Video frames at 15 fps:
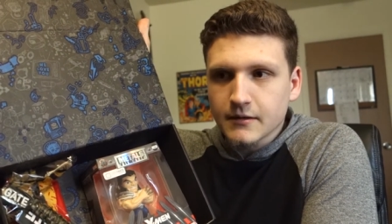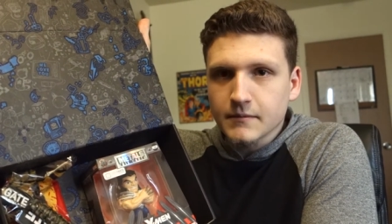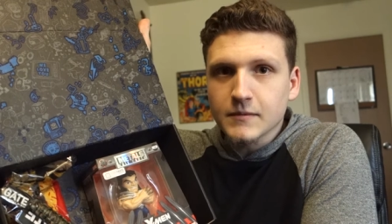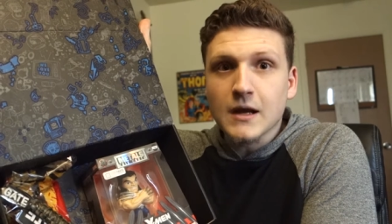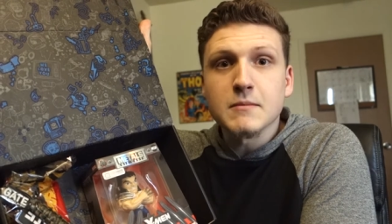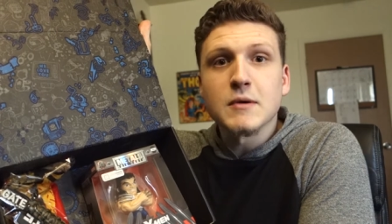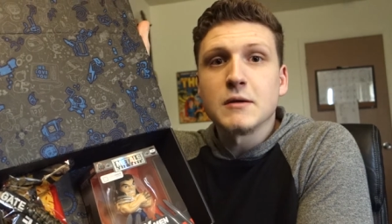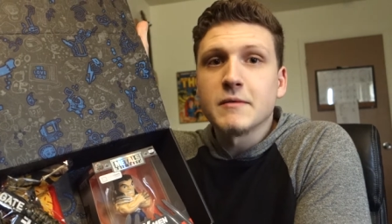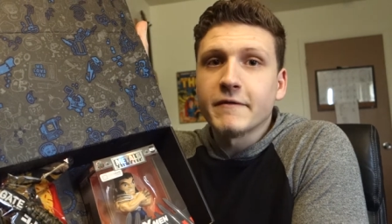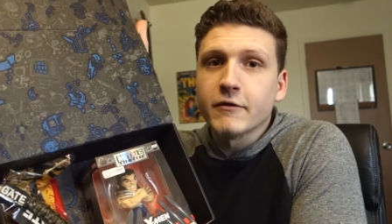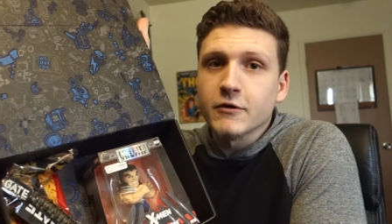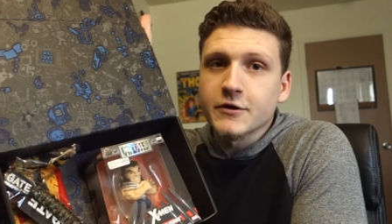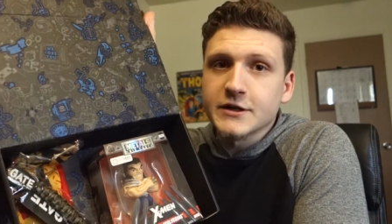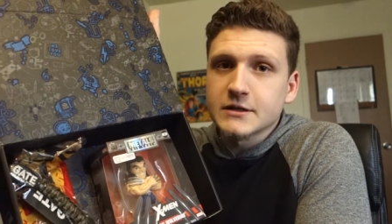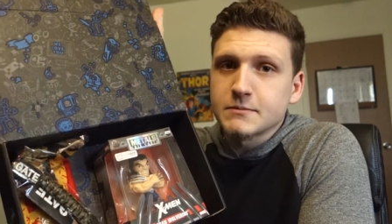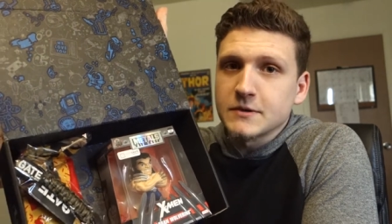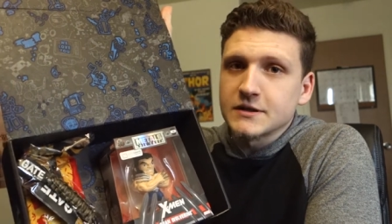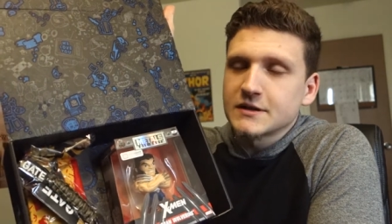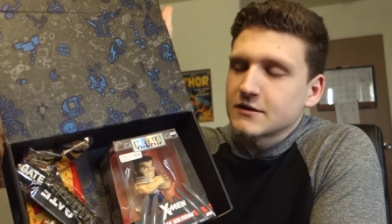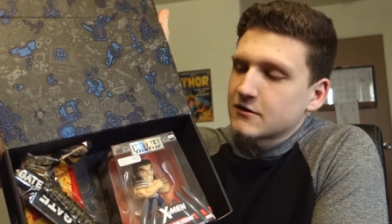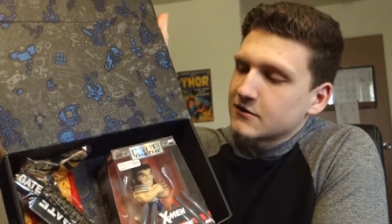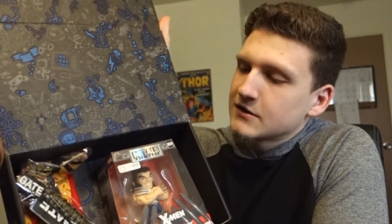Nightmare Before Christmas,
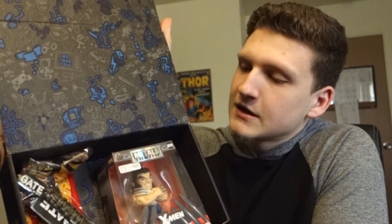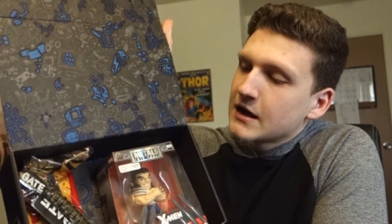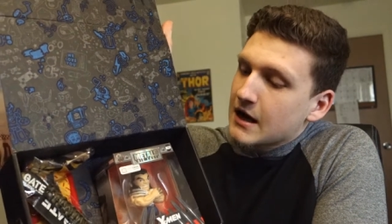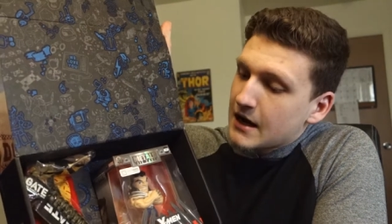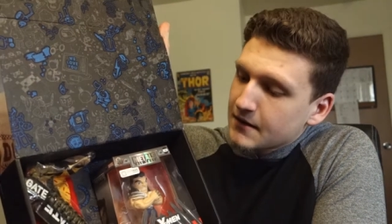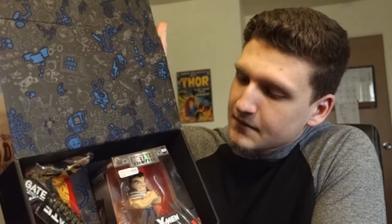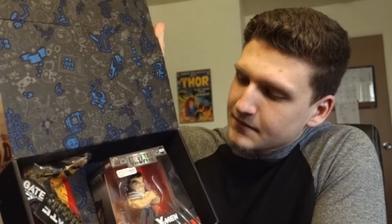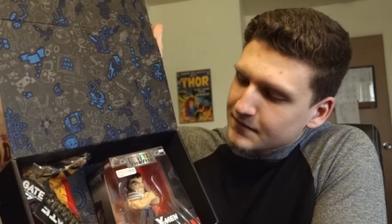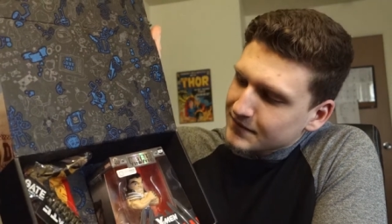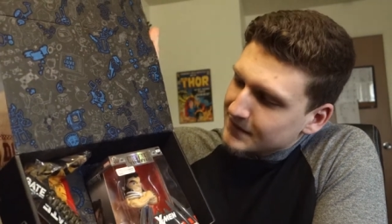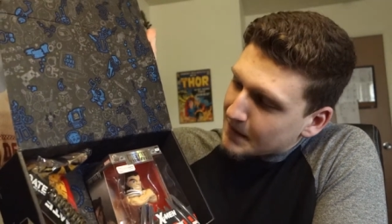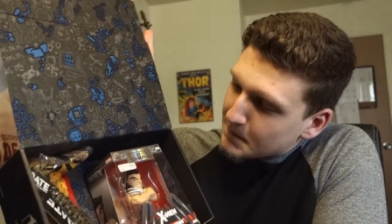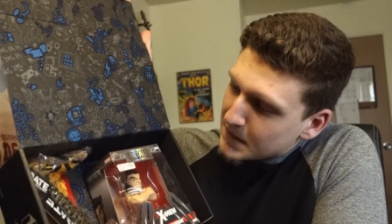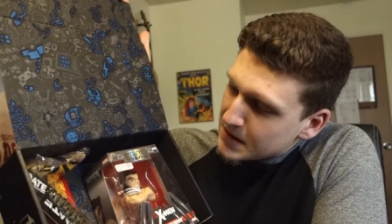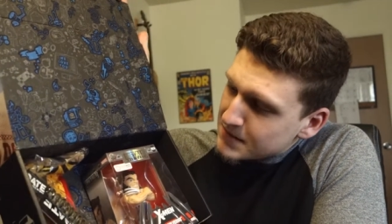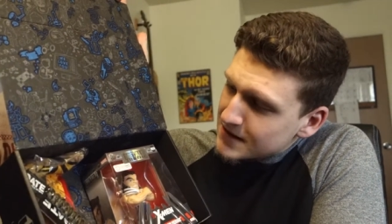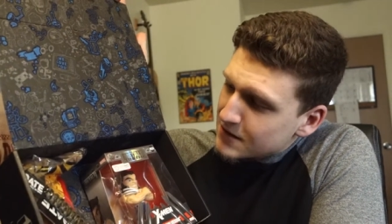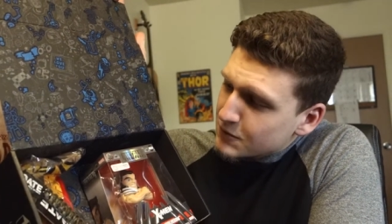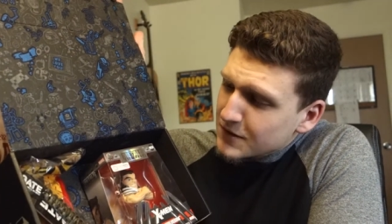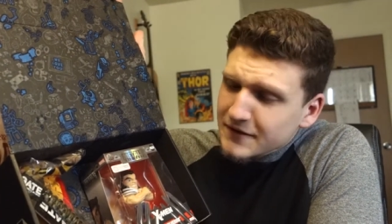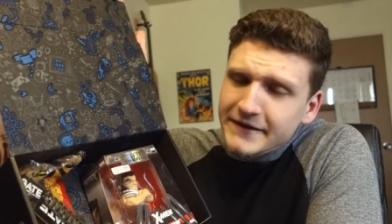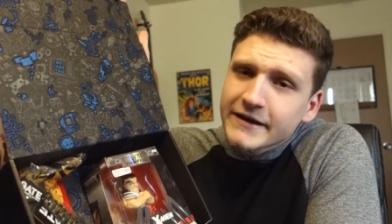so maybe I'll
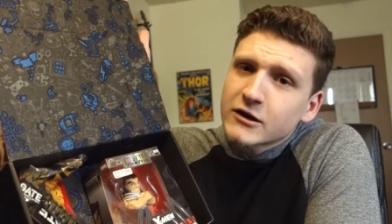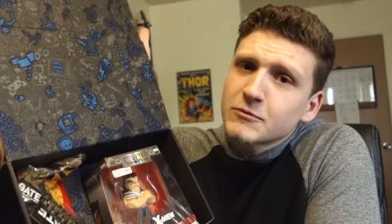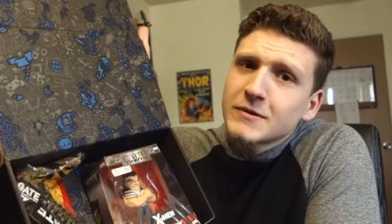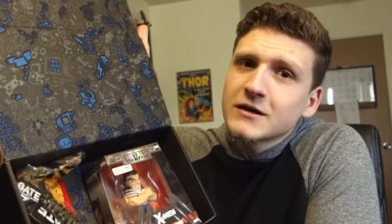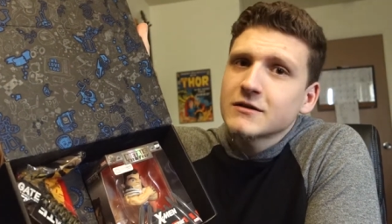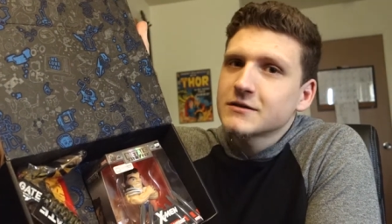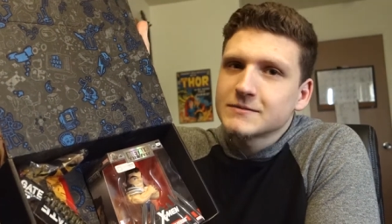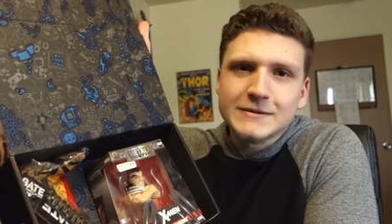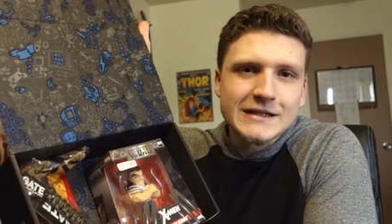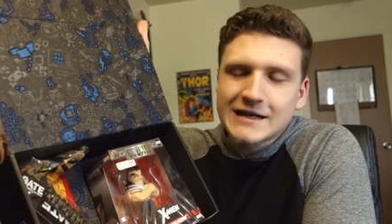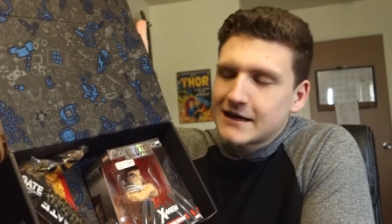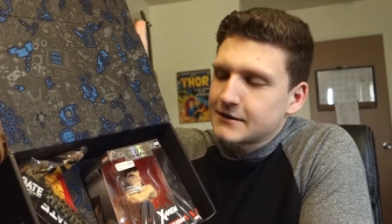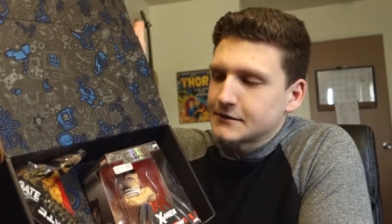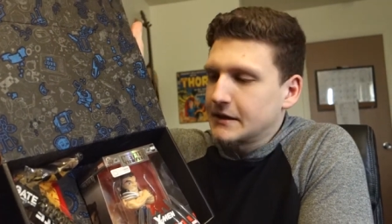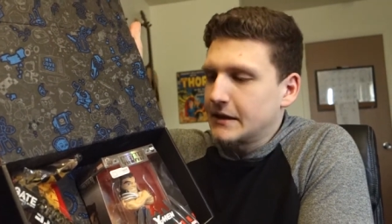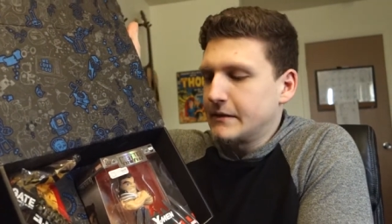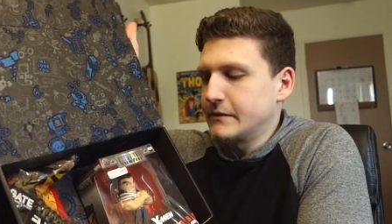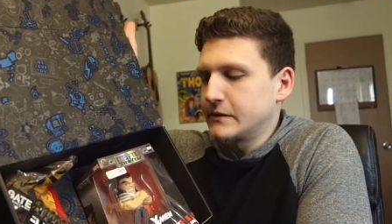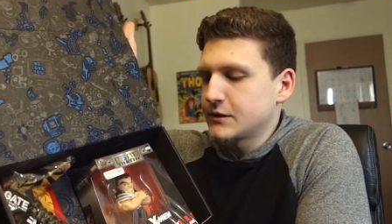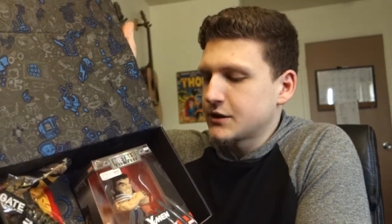wear the Kill Bills, but I'm not